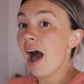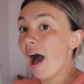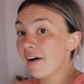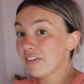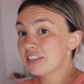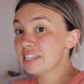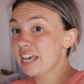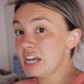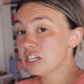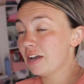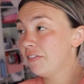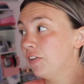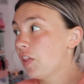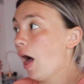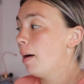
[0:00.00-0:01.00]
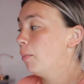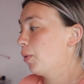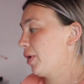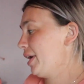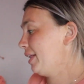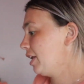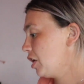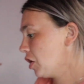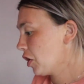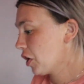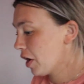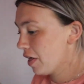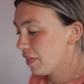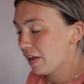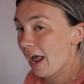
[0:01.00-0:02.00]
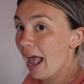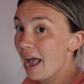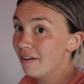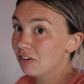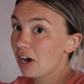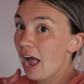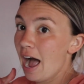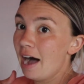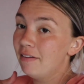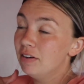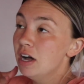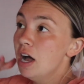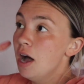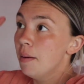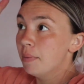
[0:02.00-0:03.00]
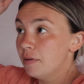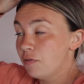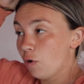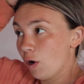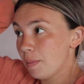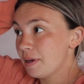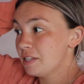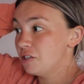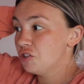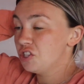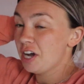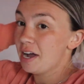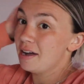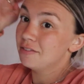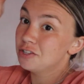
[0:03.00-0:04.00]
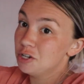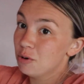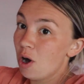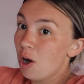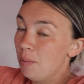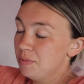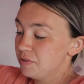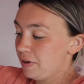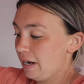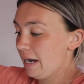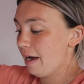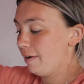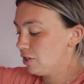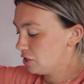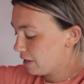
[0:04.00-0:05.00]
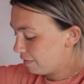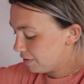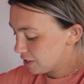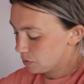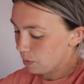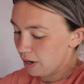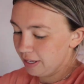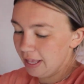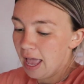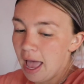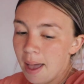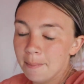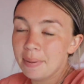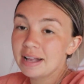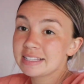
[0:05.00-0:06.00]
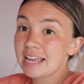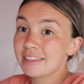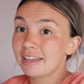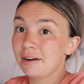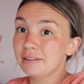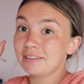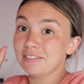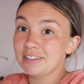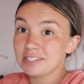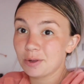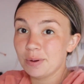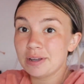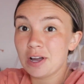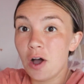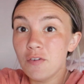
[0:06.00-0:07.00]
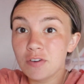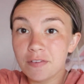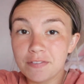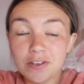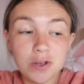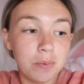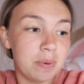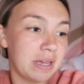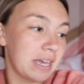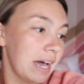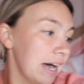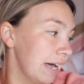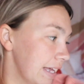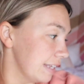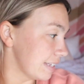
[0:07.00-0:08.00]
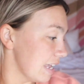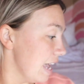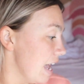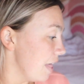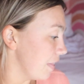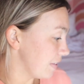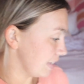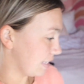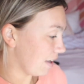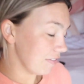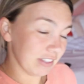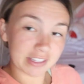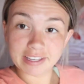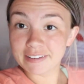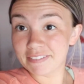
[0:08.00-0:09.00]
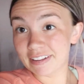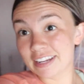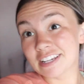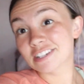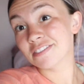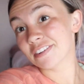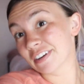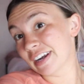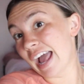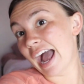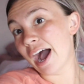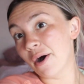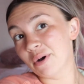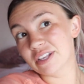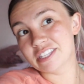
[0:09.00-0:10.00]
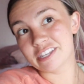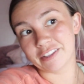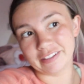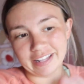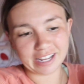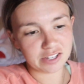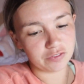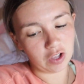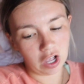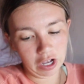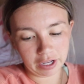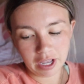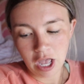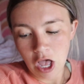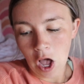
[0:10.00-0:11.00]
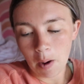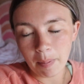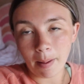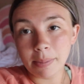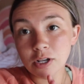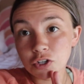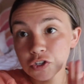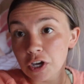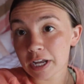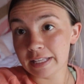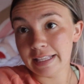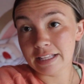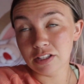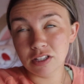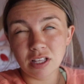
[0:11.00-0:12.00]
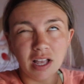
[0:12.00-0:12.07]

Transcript: obviously I just have a lot more in here than I ever have before because usually I have two homes right now. I just have this one, but I thought I'd give you guys a quick overview because this is definitely finished for now until the next vlog. I'll probably just do like in the